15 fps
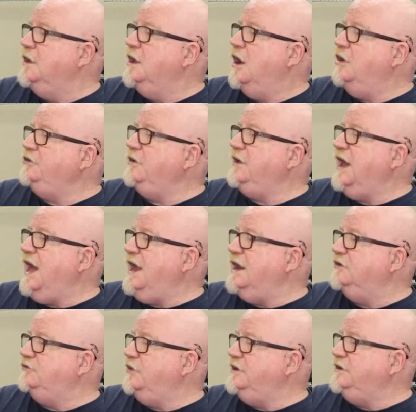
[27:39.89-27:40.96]
Oh, you got
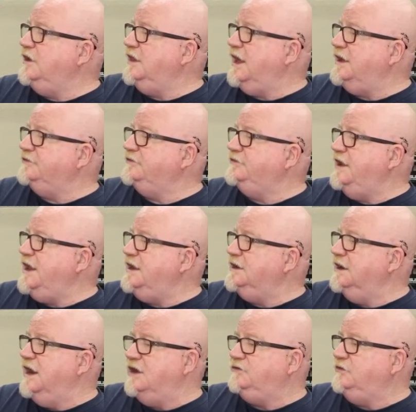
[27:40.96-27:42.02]
it. Trey Dilla,
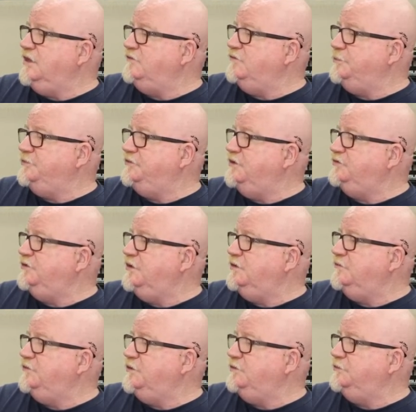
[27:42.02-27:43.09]
outstanding. Entry level position
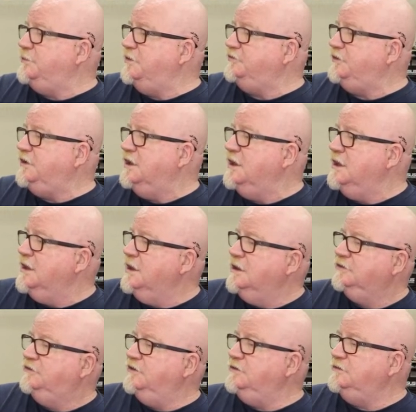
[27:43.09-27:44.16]
interview is mostly,
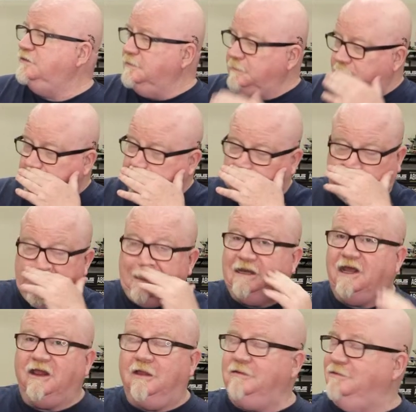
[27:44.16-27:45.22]
dude, Trey
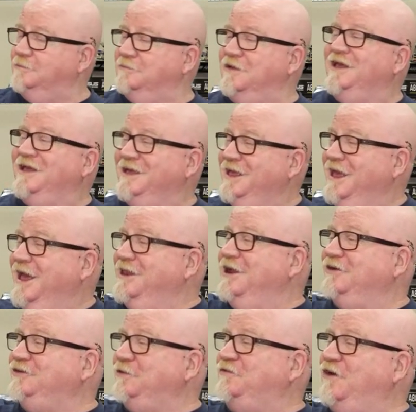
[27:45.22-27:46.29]
Dilla. And
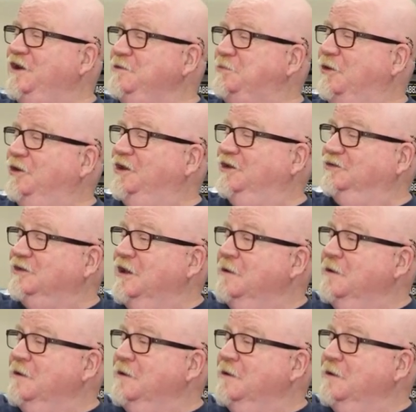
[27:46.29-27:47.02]
here's the funny part is,